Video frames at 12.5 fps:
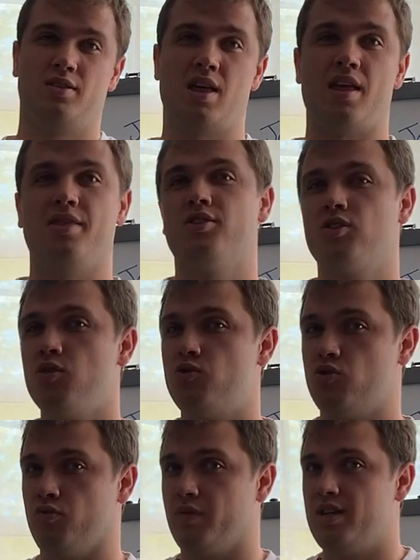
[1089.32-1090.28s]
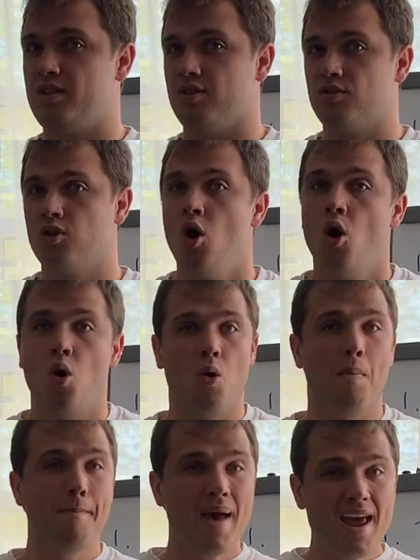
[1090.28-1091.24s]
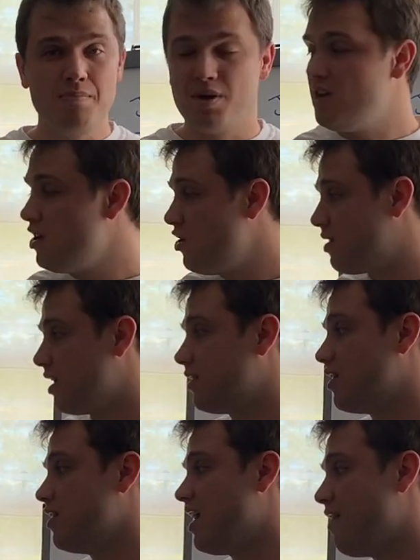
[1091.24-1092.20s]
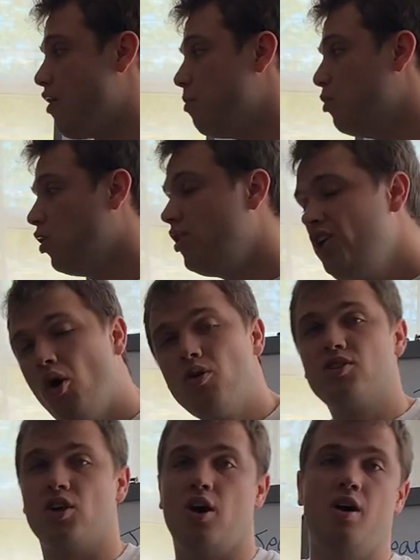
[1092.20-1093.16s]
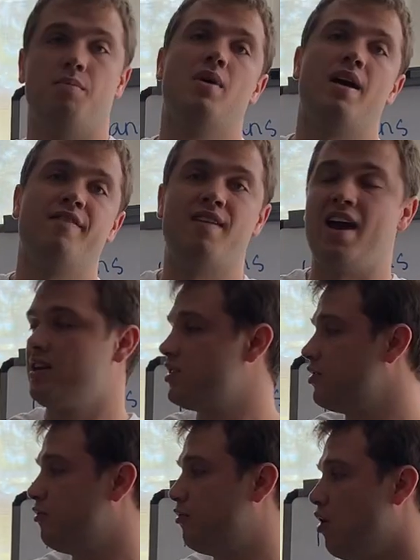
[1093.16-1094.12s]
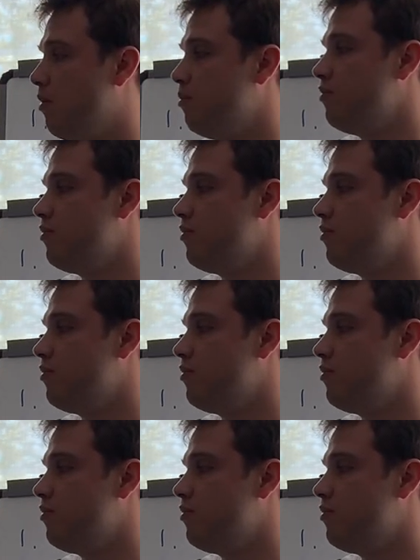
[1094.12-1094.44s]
than the social reasons. Or maybe you think that there are more long-term effects from